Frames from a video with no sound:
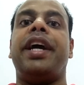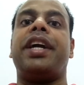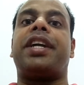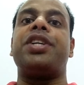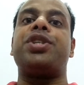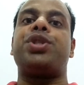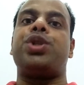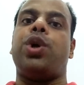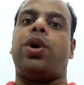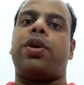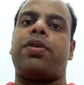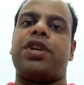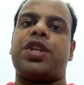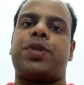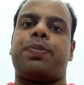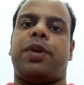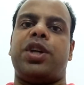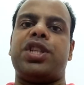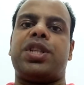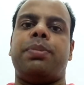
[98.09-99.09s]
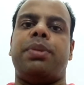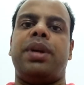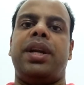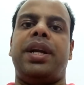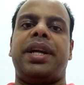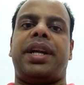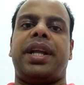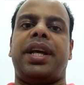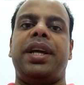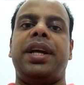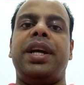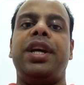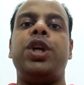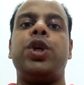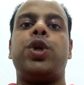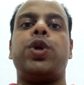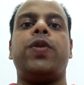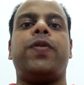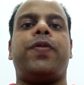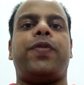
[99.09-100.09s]
it is your responsibility
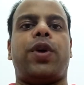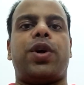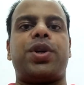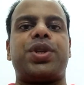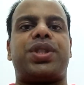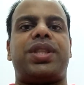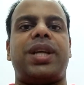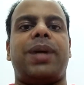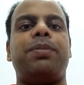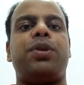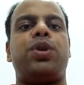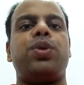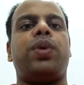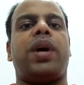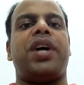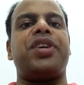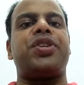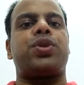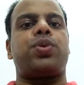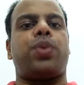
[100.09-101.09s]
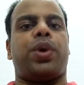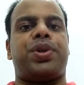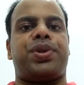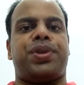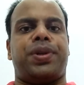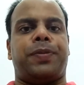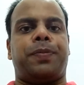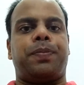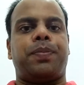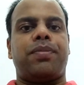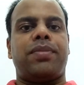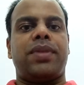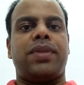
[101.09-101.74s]
to force them to ask questions.